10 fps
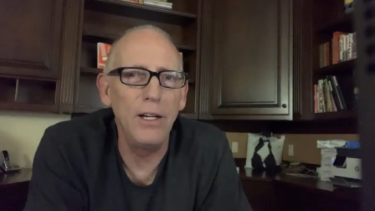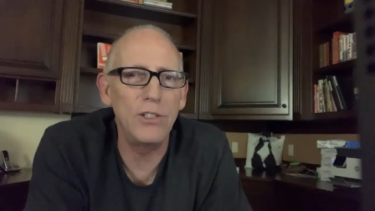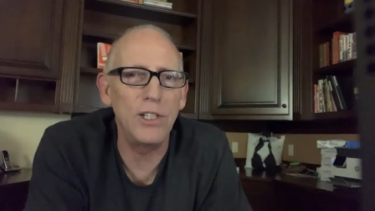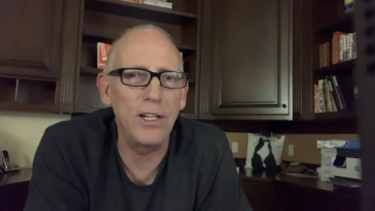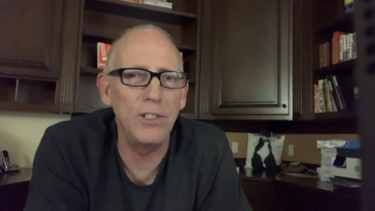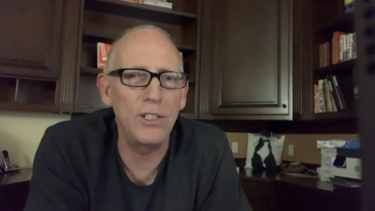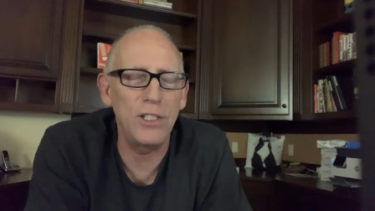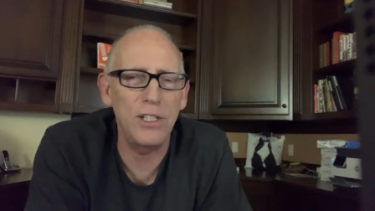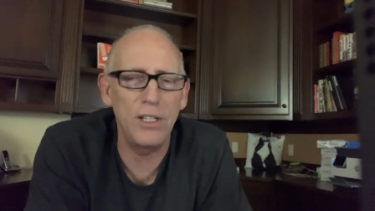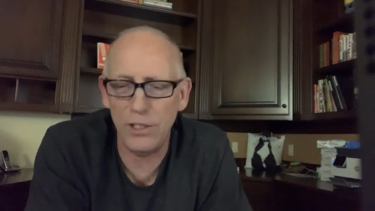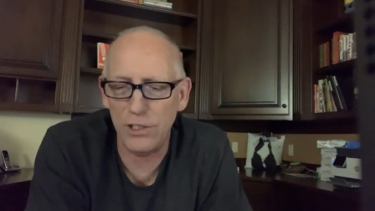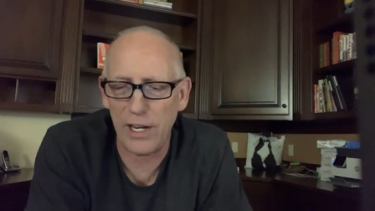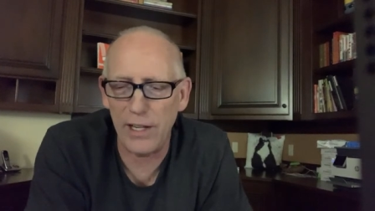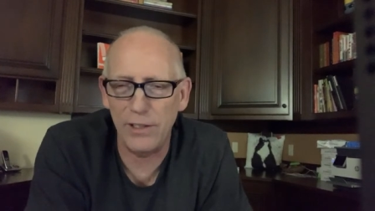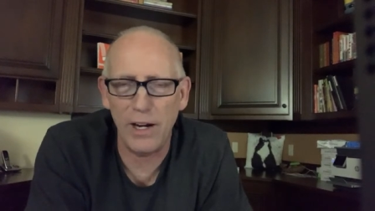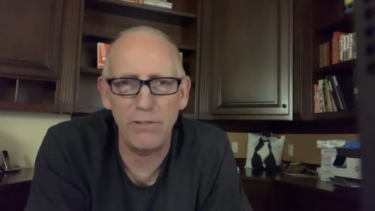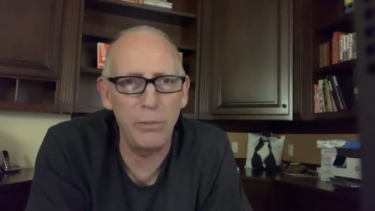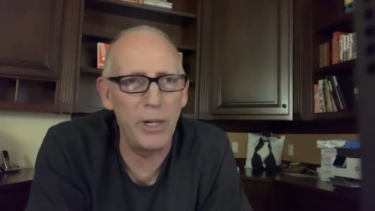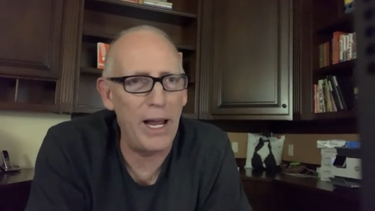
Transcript: Is it consistent to say the government